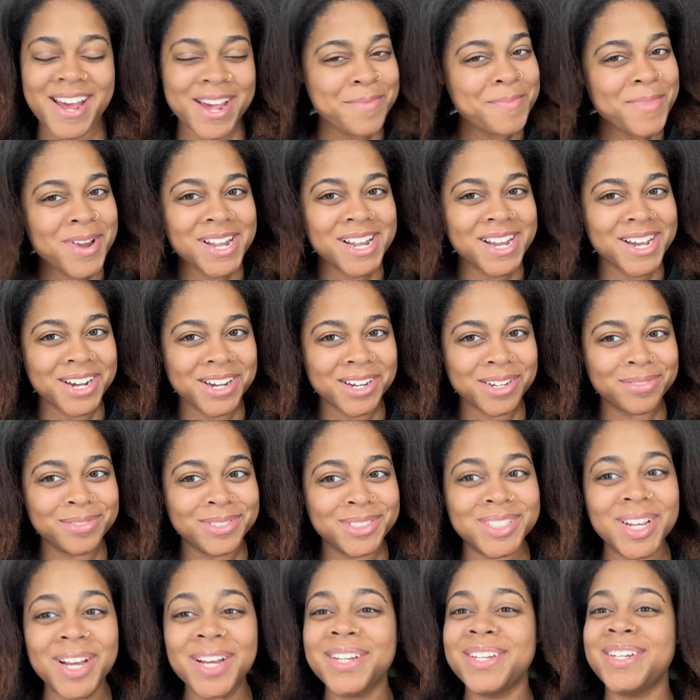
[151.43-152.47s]
my
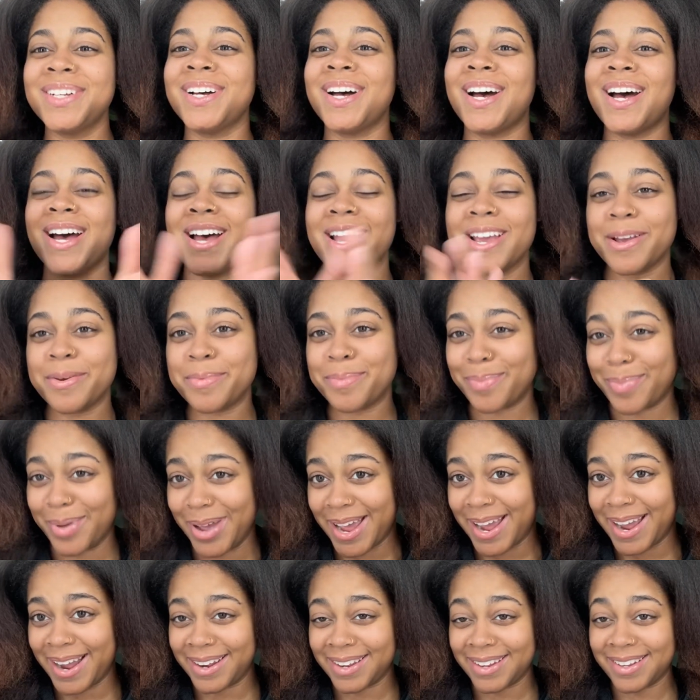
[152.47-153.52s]
loves. I am
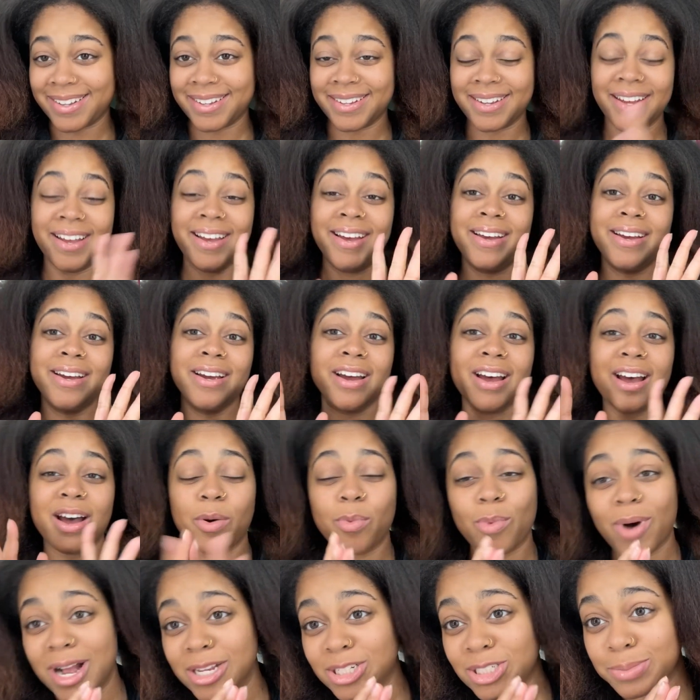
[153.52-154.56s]
back. I
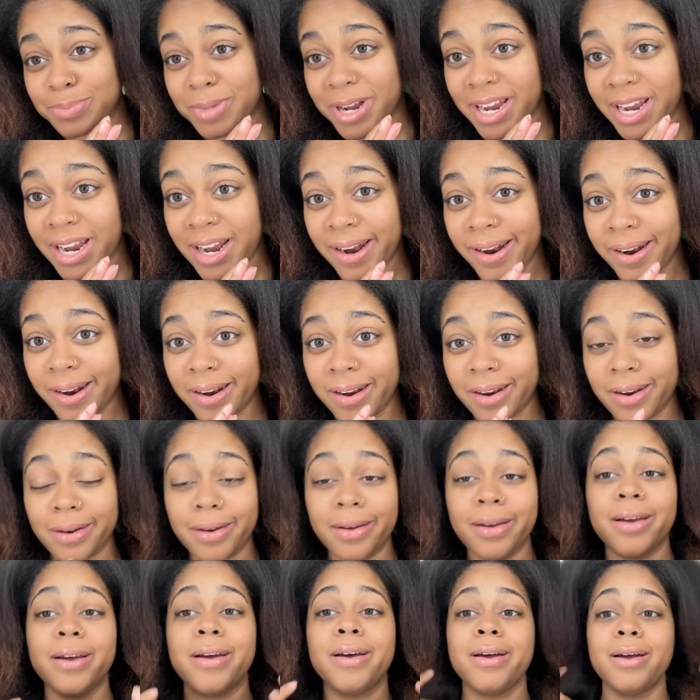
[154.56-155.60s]
washed my hair.
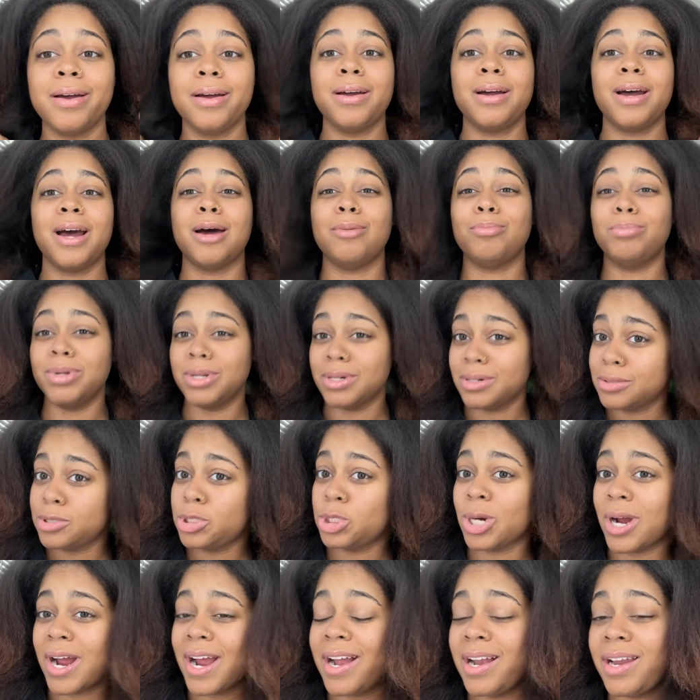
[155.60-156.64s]
I blow
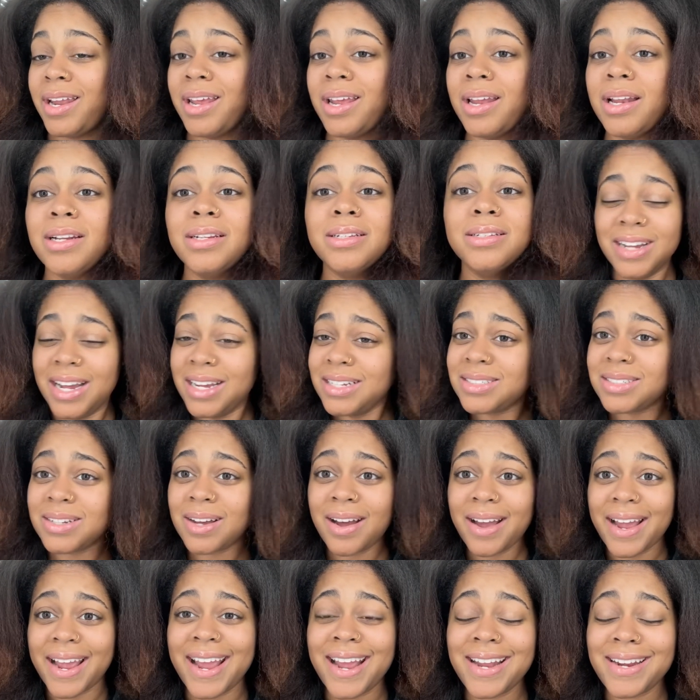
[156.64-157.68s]
dried it. Let's go
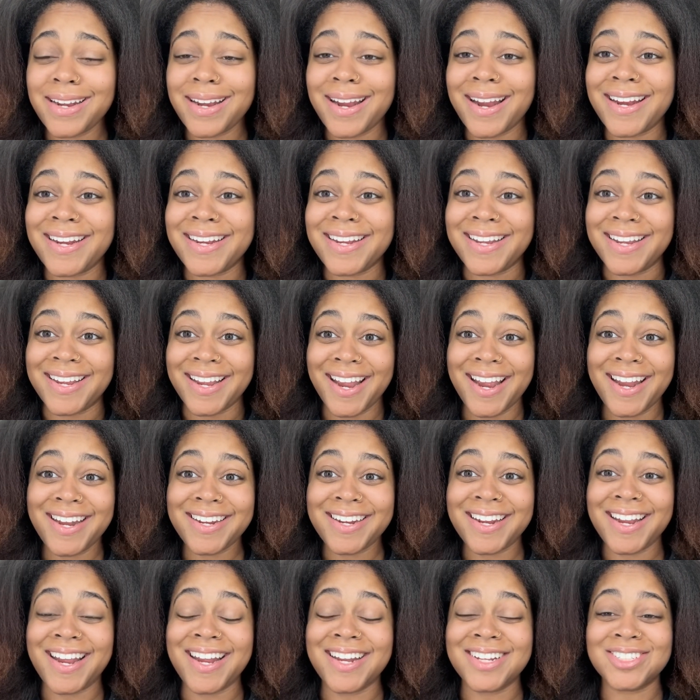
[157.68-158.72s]
ahead and get
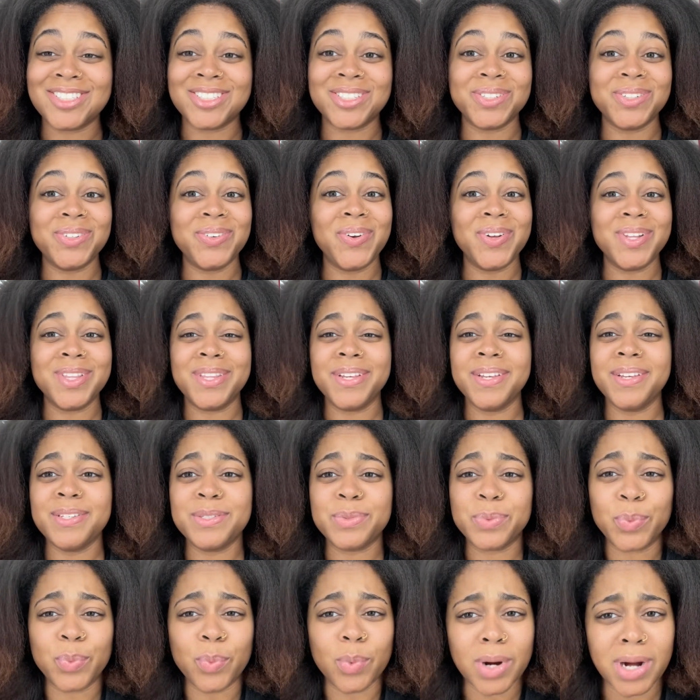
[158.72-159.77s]
into these
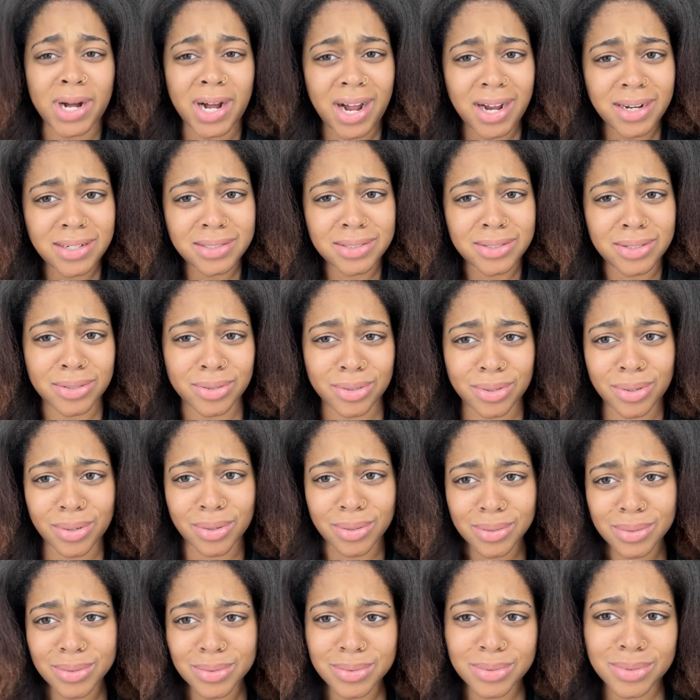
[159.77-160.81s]
wand
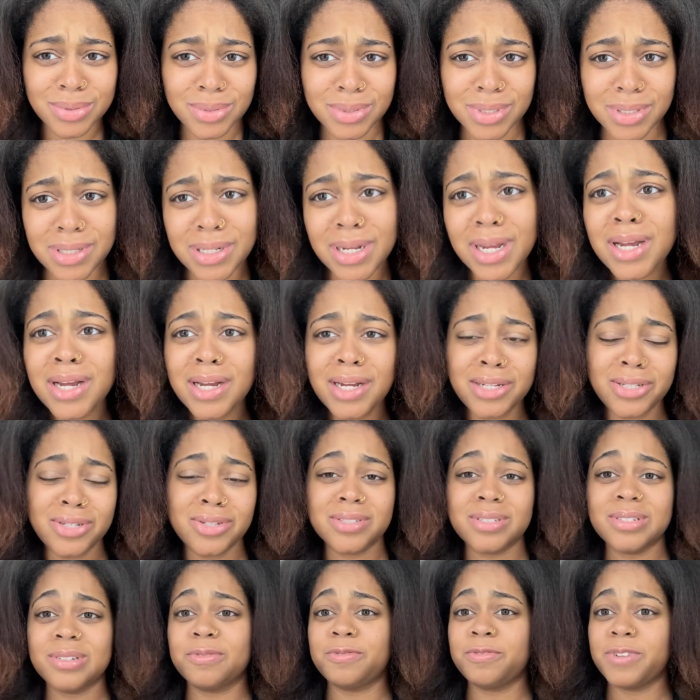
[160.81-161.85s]
curls
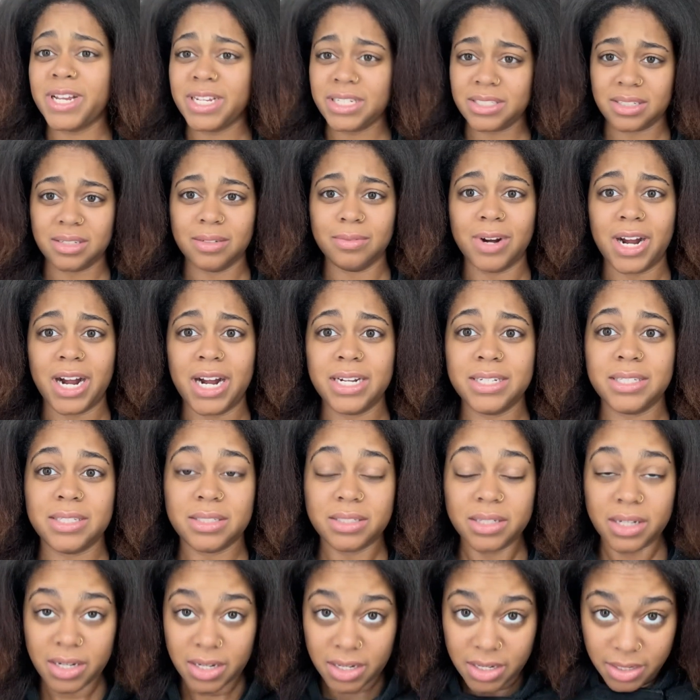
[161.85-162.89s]
using Flexi rods.
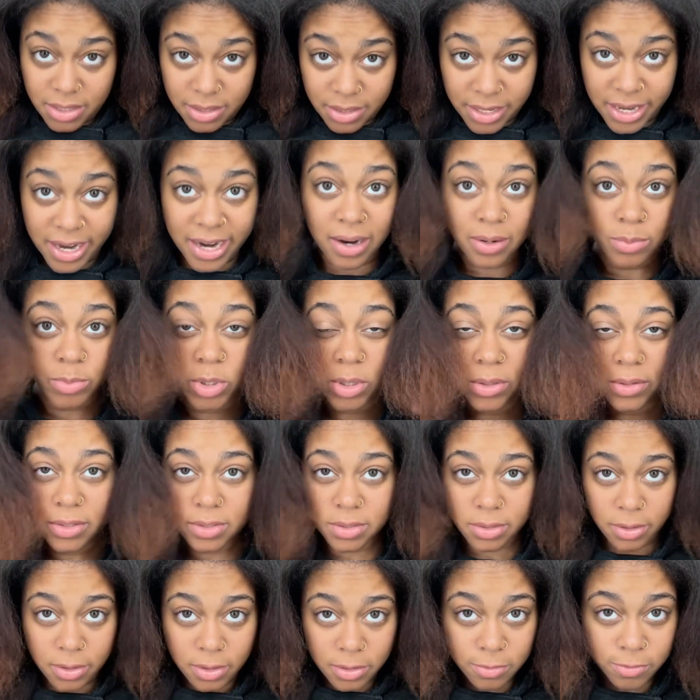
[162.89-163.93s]
Now, I'm doing this
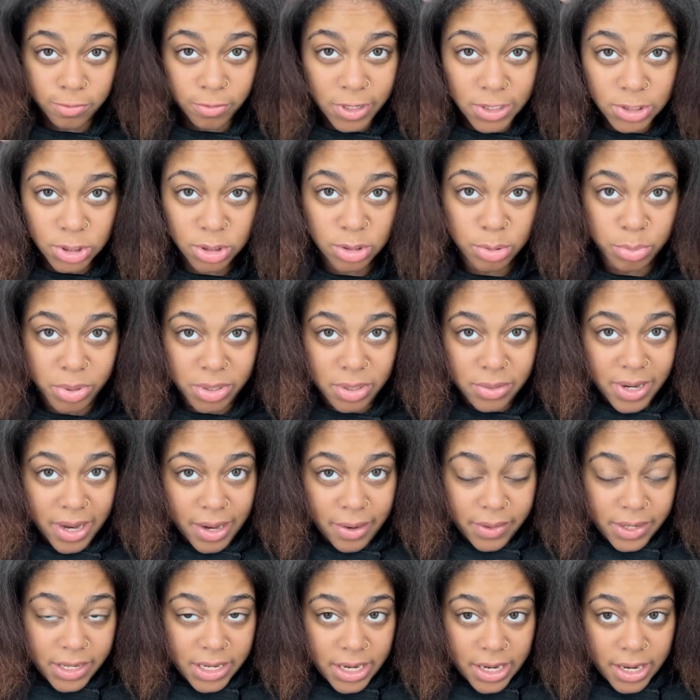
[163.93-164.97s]
on freshly blown
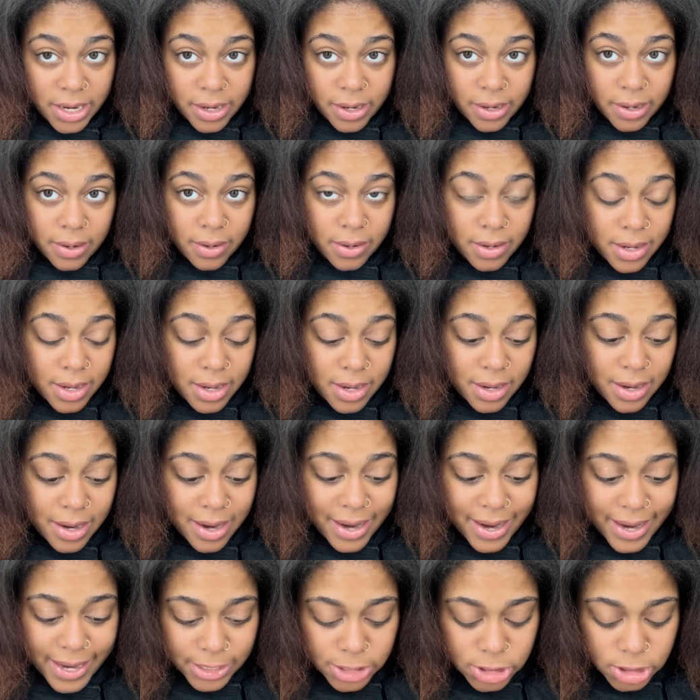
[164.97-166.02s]
out hair. I